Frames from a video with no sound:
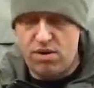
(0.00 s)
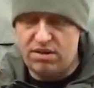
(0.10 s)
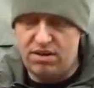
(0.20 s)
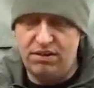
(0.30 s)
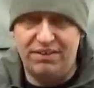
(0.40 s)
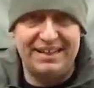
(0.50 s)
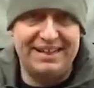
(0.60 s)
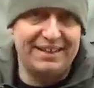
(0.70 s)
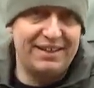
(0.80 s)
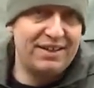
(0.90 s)
I've got to like
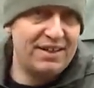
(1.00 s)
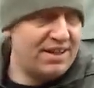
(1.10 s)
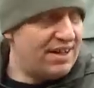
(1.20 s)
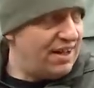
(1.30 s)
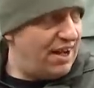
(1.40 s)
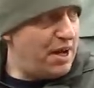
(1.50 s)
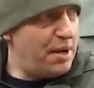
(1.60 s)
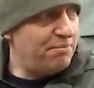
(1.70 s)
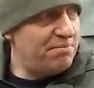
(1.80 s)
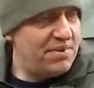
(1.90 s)

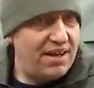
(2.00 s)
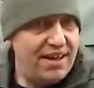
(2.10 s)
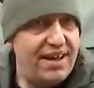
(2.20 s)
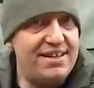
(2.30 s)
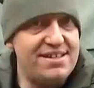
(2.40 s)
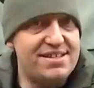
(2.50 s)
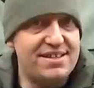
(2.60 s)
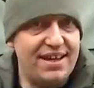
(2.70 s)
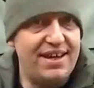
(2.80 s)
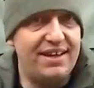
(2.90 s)
that again. And
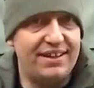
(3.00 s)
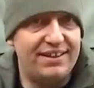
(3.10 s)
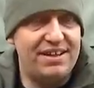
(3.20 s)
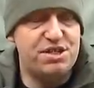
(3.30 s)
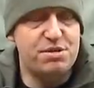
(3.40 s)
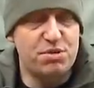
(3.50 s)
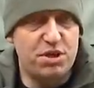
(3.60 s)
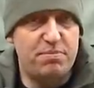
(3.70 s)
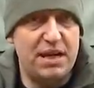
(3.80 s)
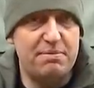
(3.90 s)
yeah, there's some
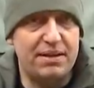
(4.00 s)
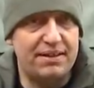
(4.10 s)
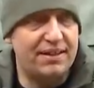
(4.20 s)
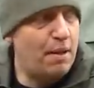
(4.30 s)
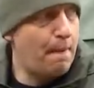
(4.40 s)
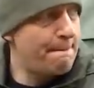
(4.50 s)
good people out there.